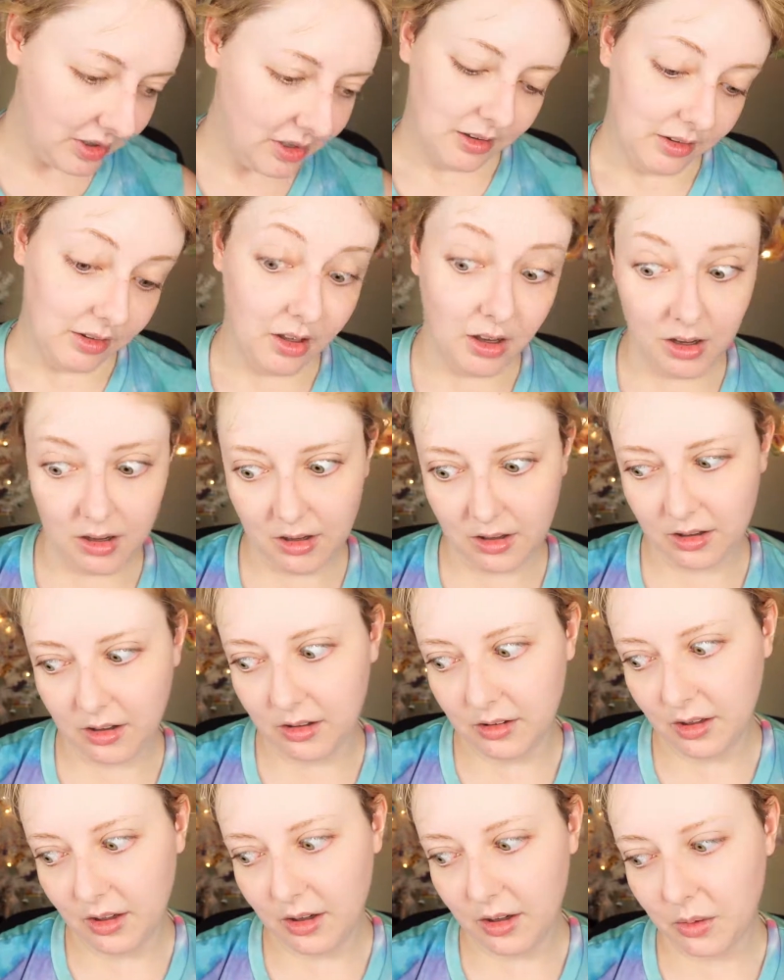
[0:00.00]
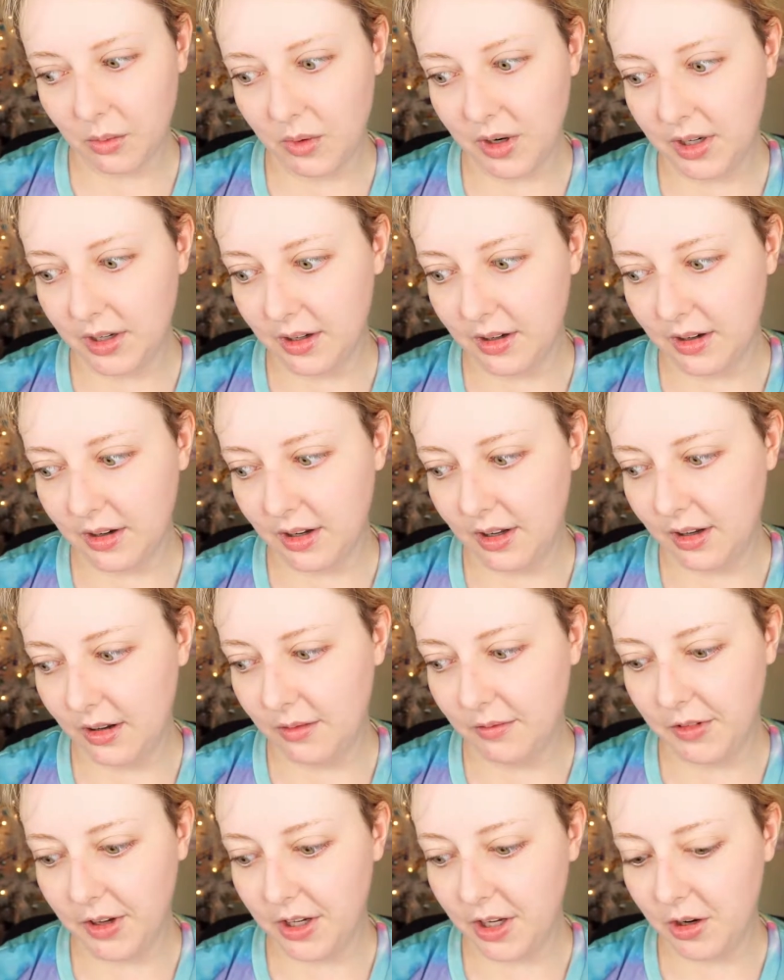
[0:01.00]
long-winded
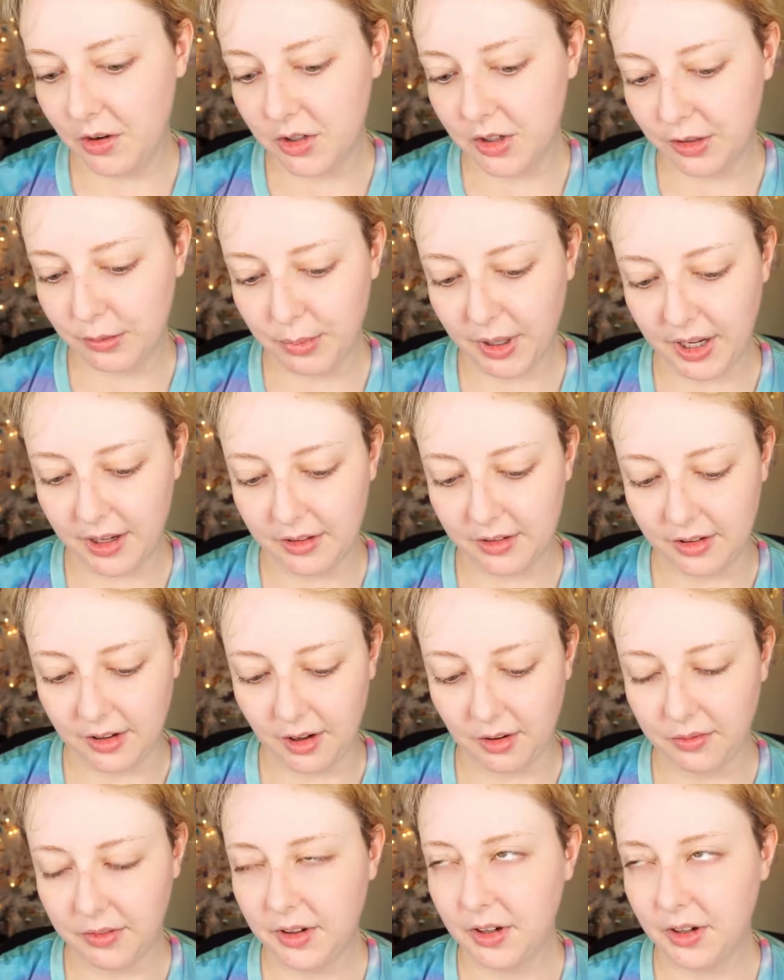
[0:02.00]
video just by itself.